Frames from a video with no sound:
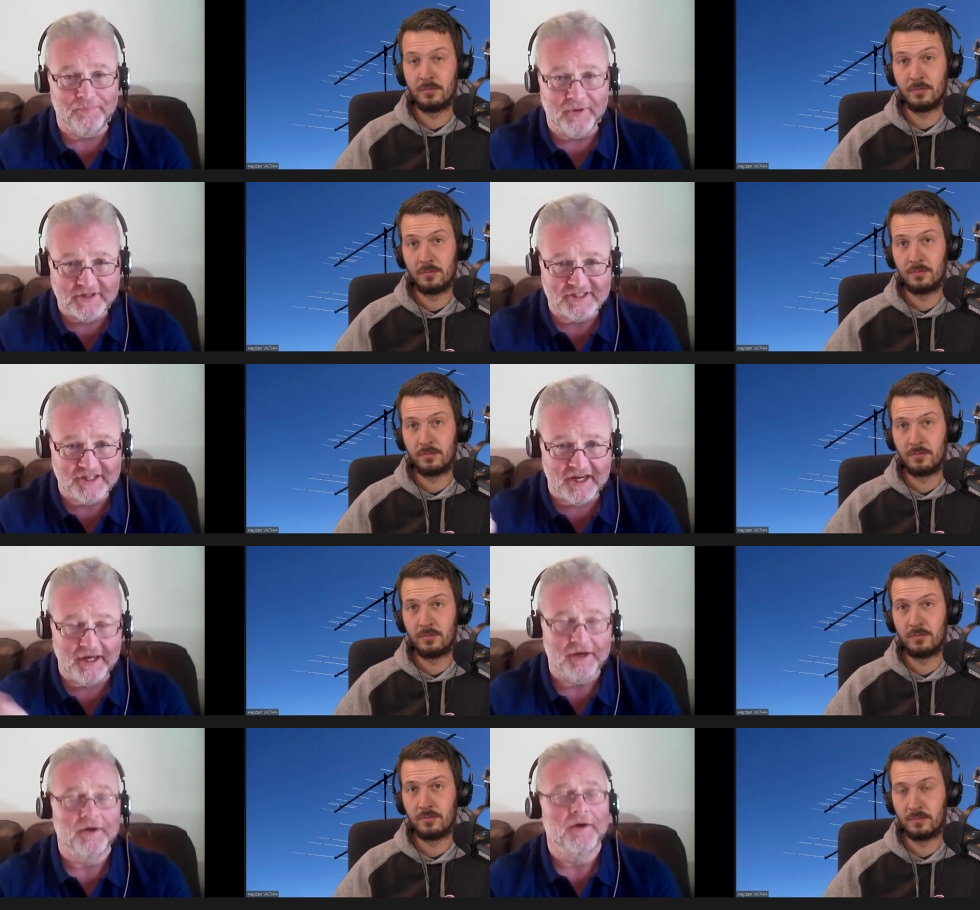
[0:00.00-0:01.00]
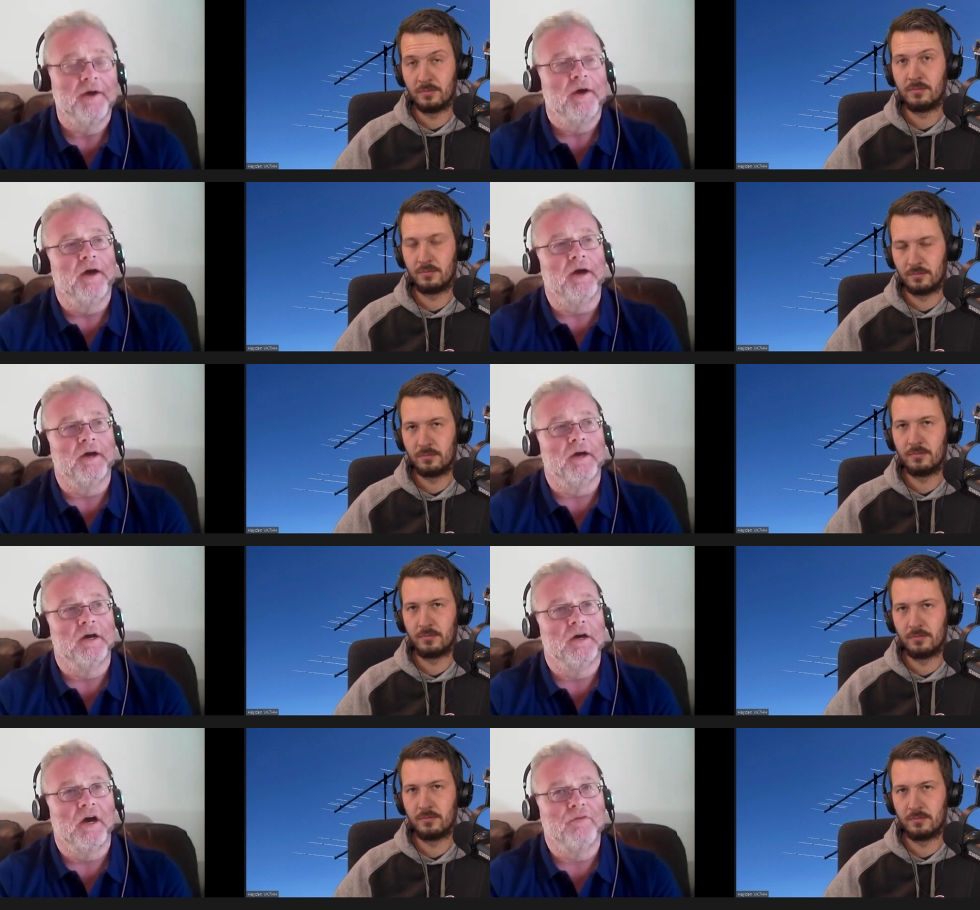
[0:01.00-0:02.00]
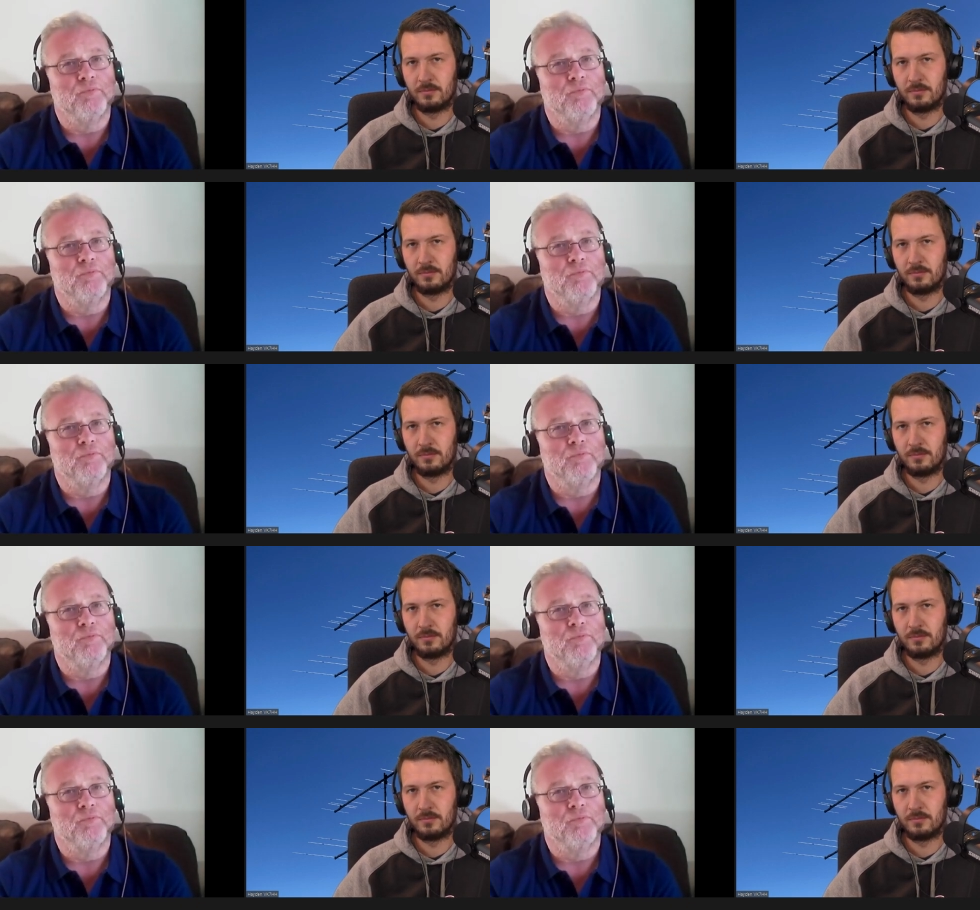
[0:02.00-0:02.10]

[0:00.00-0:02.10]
Speaker 1: by the sea. Uh, I've